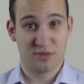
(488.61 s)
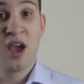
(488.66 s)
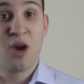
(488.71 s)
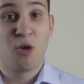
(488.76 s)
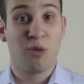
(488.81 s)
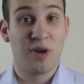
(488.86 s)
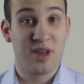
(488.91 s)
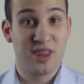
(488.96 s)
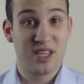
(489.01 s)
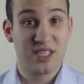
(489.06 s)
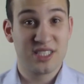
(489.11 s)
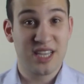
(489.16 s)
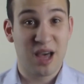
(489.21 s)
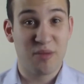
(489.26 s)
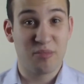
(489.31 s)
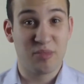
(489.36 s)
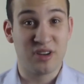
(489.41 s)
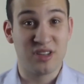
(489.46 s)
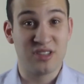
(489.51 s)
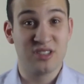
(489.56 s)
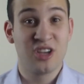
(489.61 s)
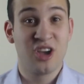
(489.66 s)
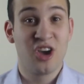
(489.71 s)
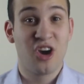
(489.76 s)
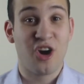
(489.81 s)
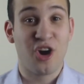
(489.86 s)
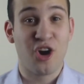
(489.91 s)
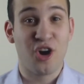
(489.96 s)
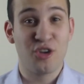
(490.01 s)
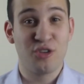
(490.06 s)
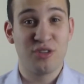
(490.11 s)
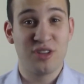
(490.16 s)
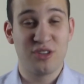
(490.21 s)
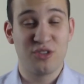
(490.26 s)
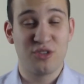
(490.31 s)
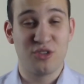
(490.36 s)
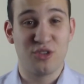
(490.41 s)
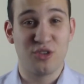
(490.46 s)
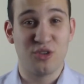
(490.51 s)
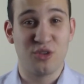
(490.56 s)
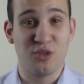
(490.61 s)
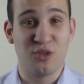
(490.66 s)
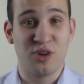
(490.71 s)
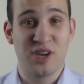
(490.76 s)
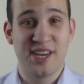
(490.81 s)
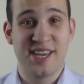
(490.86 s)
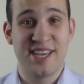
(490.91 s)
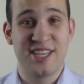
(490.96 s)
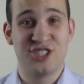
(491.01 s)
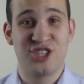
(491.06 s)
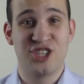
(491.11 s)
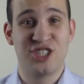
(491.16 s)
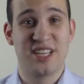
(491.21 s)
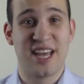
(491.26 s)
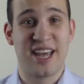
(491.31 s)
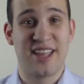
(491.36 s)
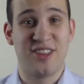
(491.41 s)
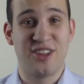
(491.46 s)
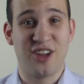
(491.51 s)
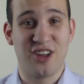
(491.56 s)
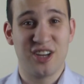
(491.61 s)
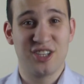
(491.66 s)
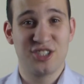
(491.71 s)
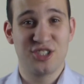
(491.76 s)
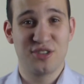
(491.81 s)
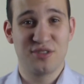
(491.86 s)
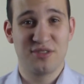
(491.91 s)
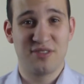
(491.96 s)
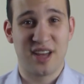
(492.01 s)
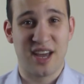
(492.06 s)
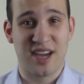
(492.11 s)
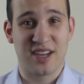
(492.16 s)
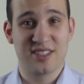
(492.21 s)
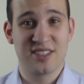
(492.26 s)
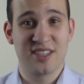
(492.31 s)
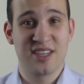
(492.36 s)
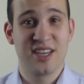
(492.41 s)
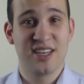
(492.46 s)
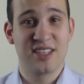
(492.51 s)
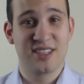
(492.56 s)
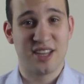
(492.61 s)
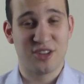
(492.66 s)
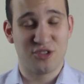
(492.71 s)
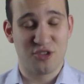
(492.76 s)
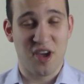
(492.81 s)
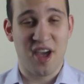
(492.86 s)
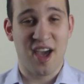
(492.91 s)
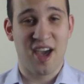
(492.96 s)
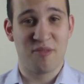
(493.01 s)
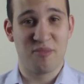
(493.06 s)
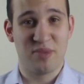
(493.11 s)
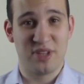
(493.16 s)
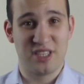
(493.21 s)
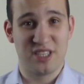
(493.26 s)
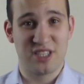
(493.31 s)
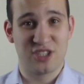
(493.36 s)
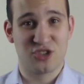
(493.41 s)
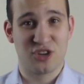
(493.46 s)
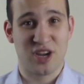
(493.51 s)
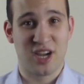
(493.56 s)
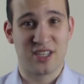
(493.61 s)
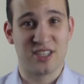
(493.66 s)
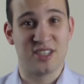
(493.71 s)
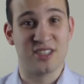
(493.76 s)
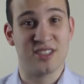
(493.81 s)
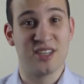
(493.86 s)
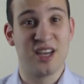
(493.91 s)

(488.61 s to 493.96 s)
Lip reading: When this happens, all you need to do is just acknowledge the fact that you have been distracted.